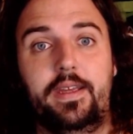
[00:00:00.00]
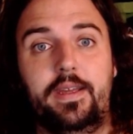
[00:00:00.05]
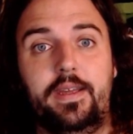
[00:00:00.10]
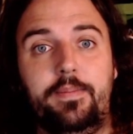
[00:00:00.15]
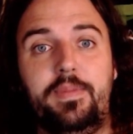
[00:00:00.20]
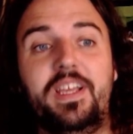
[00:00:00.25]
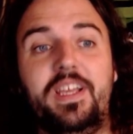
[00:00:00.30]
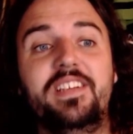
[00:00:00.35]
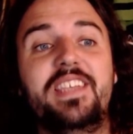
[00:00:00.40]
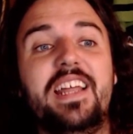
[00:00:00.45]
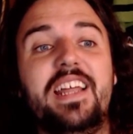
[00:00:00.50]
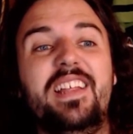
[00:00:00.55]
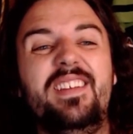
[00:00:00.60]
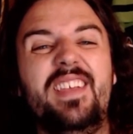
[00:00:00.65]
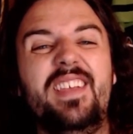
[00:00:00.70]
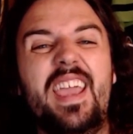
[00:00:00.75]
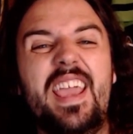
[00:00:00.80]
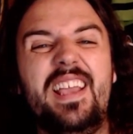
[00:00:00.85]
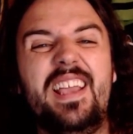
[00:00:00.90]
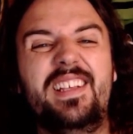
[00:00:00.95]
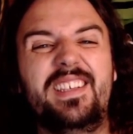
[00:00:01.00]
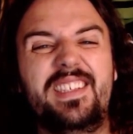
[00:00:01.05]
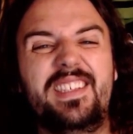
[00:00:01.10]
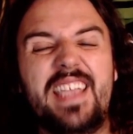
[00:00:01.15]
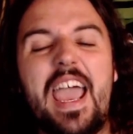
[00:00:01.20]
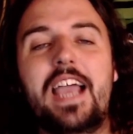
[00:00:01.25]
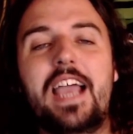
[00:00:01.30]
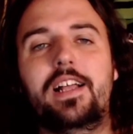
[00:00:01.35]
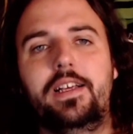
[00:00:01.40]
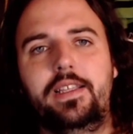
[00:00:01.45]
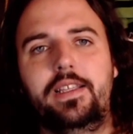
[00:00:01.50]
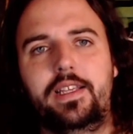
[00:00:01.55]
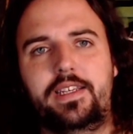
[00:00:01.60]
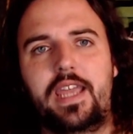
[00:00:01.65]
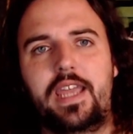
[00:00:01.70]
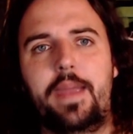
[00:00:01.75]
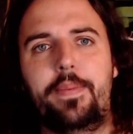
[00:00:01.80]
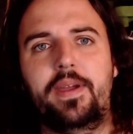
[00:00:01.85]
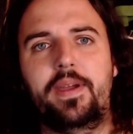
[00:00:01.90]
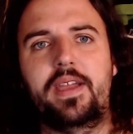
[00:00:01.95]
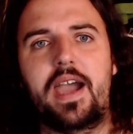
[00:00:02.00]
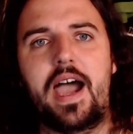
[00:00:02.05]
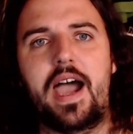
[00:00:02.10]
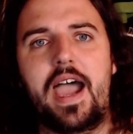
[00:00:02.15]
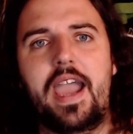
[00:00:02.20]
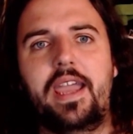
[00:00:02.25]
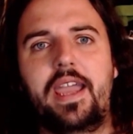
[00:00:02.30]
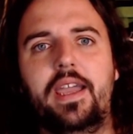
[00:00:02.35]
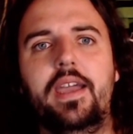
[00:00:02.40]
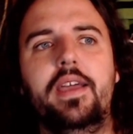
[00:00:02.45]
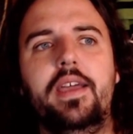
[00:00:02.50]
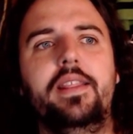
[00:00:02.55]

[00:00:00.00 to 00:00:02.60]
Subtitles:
Because that is exactly the type of guy